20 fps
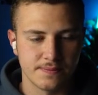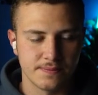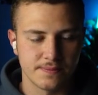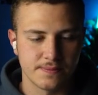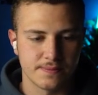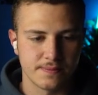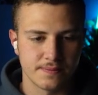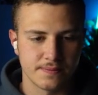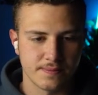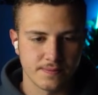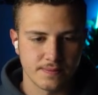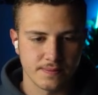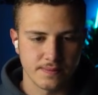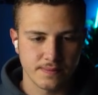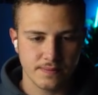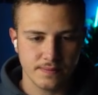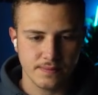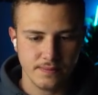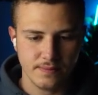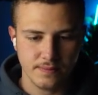create a
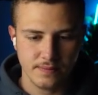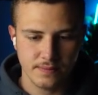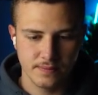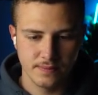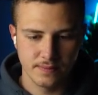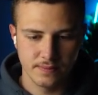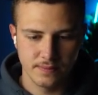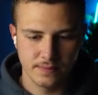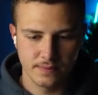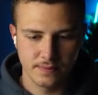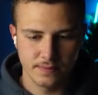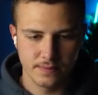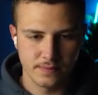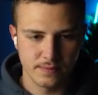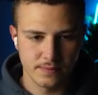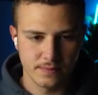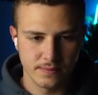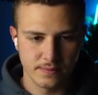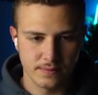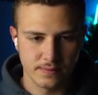high quality
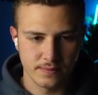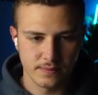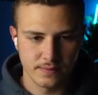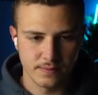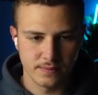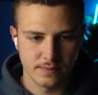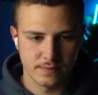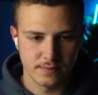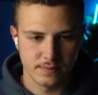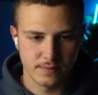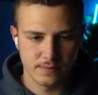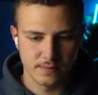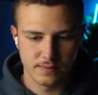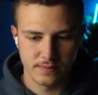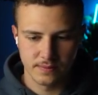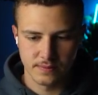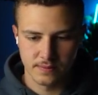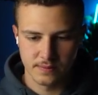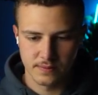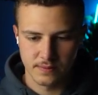background, and you can even
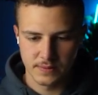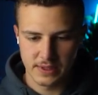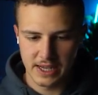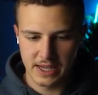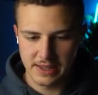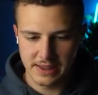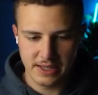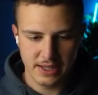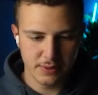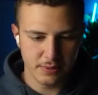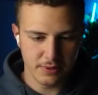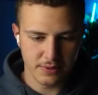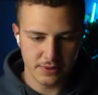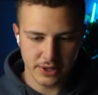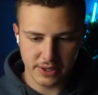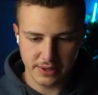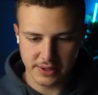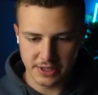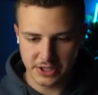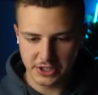create, and then we've
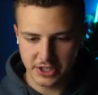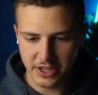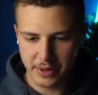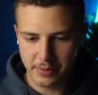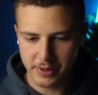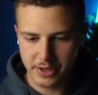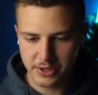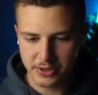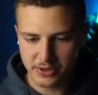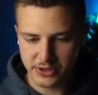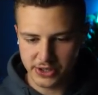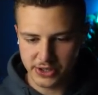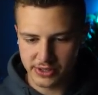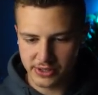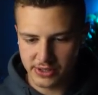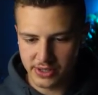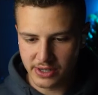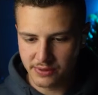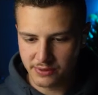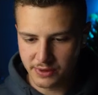got the shape layer. So this
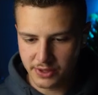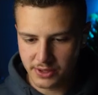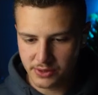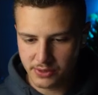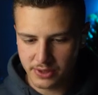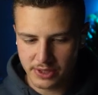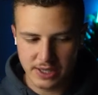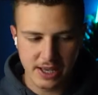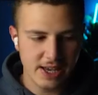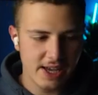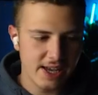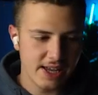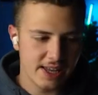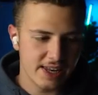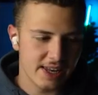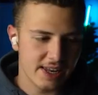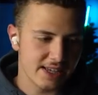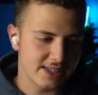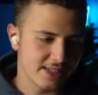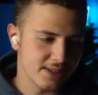is done for this one.
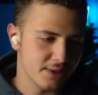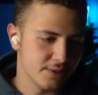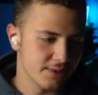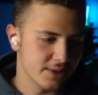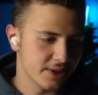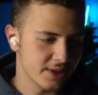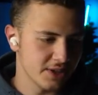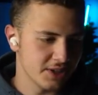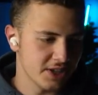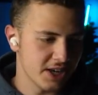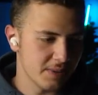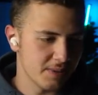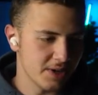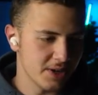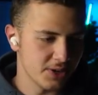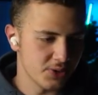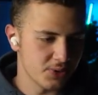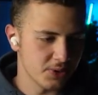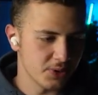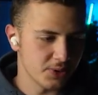Lastly, we've got the shape
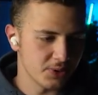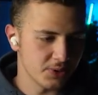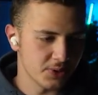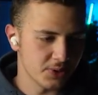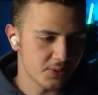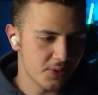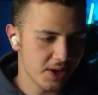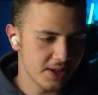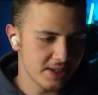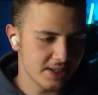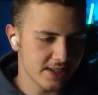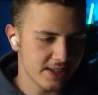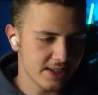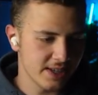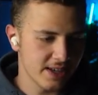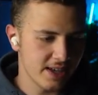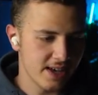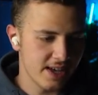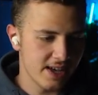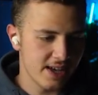layers. We're going to right
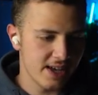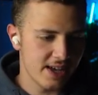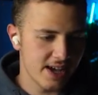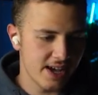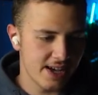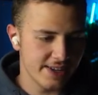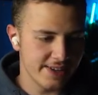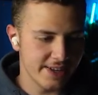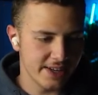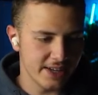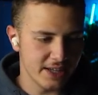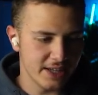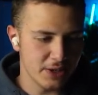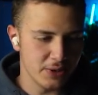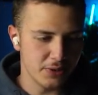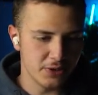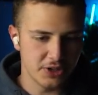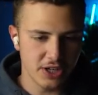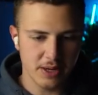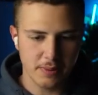click, add a
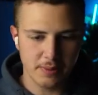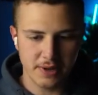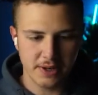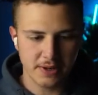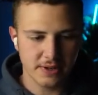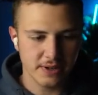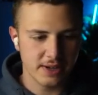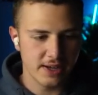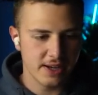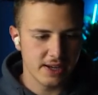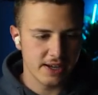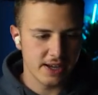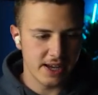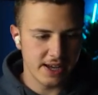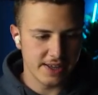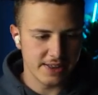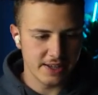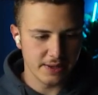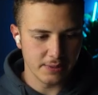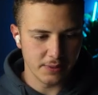new shape layer,
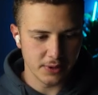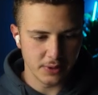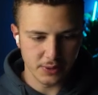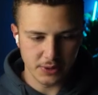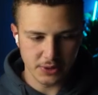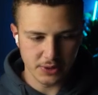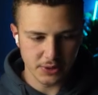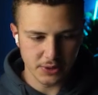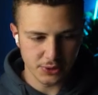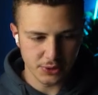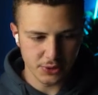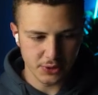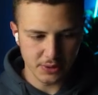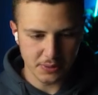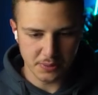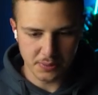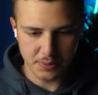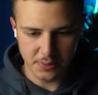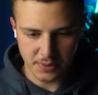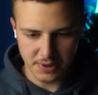and then we're going to
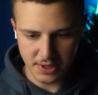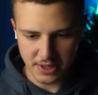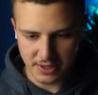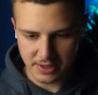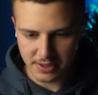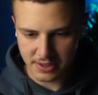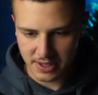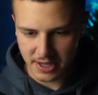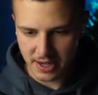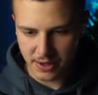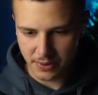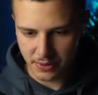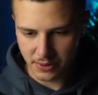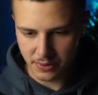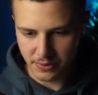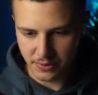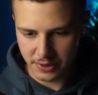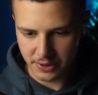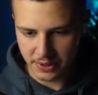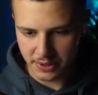trim this down
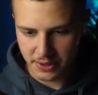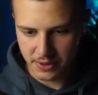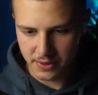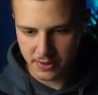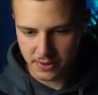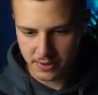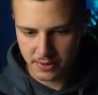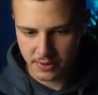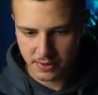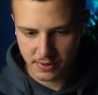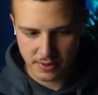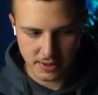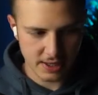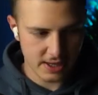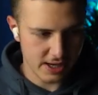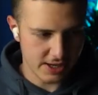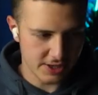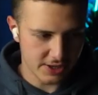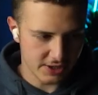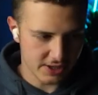over to here
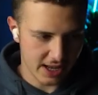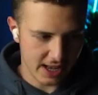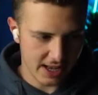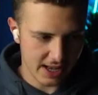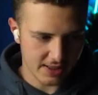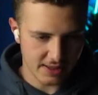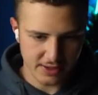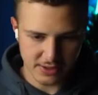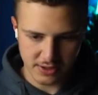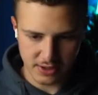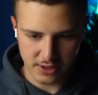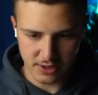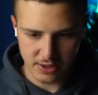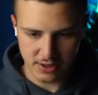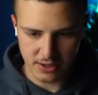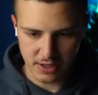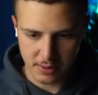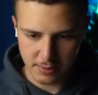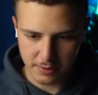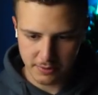and just add this on
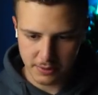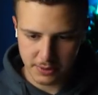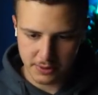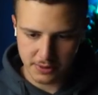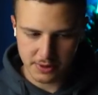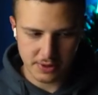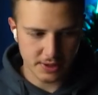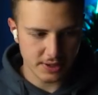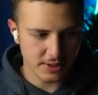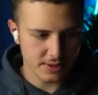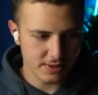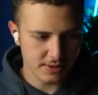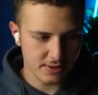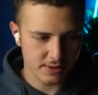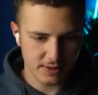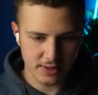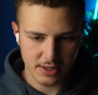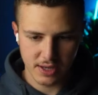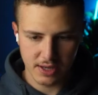top of both of these,